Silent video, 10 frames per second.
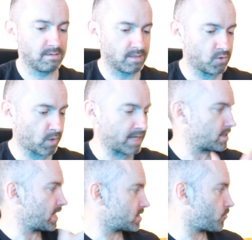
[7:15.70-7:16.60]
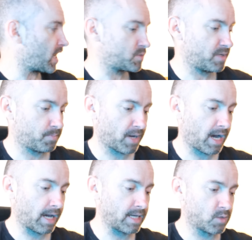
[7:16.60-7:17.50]
you know, I like the Raspberry
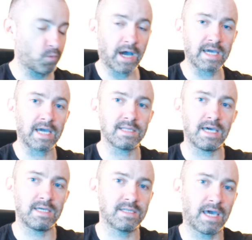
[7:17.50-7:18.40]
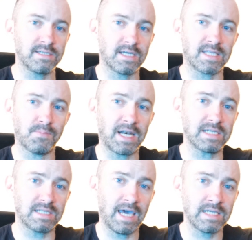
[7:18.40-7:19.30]
Pi and why I like things like the Mini
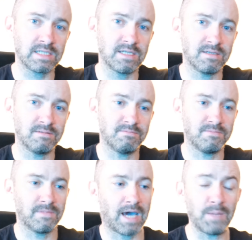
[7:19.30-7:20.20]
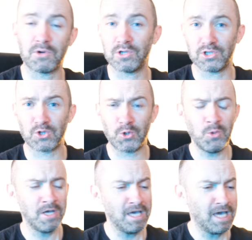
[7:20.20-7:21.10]
SNES, and because it's
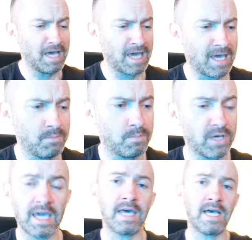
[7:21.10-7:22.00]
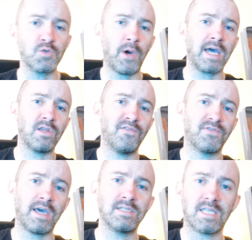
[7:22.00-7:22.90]
cool. But yeah, that's why I love
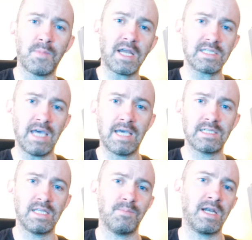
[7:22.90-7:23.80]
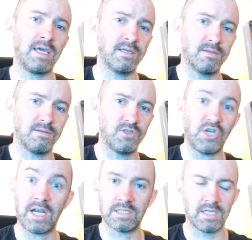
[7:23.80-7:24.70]
things like the Mini SNES and the Mini
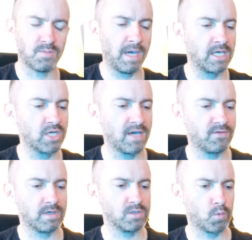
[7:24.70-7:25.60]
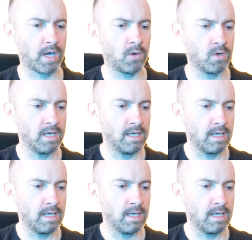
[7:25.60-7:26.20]
Genesis Mega Drive as well.